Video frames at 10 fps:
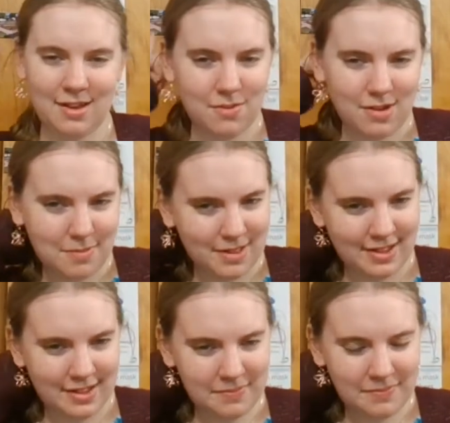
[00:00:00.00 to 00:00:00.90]

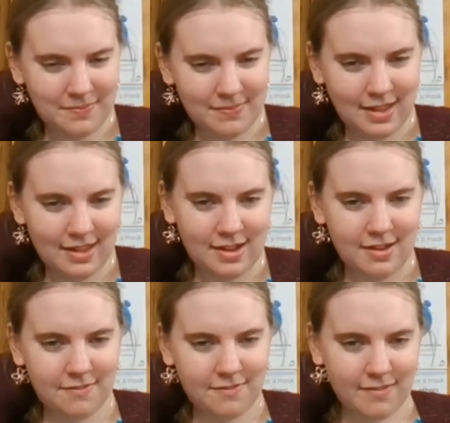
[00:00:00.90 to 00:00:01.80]
wobbly,
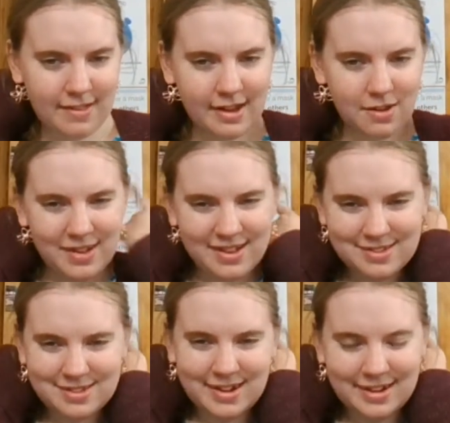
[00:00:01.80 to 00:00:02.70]
fly away
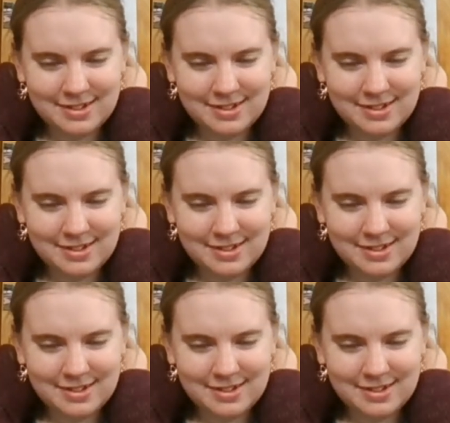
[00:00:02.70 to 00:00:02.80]
straight.